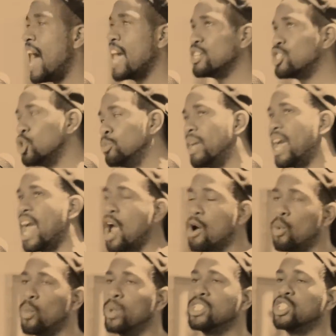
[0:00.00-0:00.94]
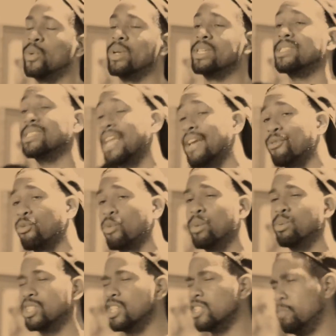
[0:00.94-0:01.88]
I assume that heroines during slavery
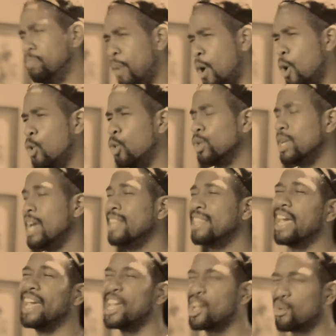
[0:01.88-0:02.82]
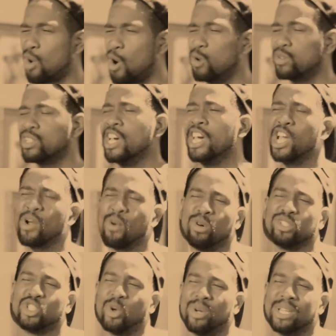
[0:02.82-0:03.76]
were just bold, that
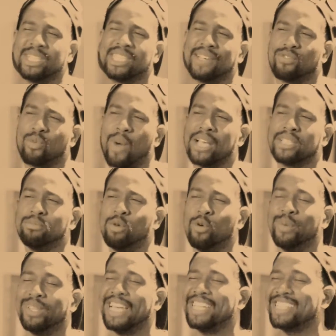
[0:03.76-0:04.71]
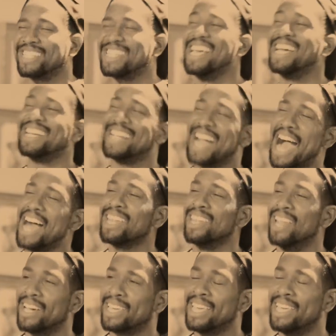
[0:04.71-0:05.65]
heroes during the civil rights movement, they just got
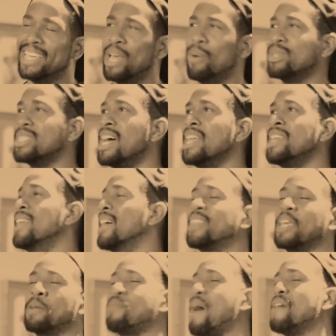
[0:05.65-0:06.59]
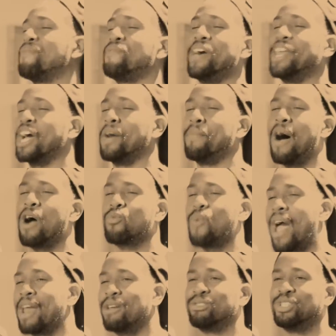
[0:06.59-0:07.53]
lucky, and there was nothing prophetic about
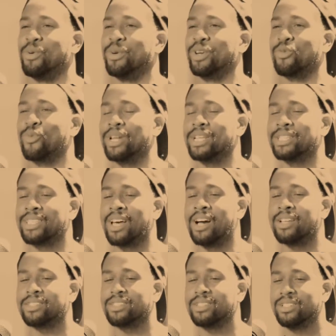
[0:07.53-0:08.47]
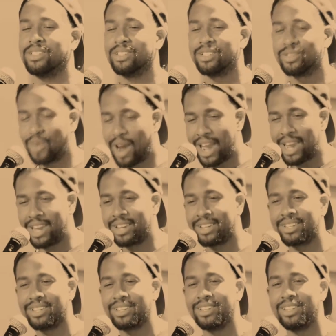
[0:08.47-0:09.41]
writers during the Renaissance, right?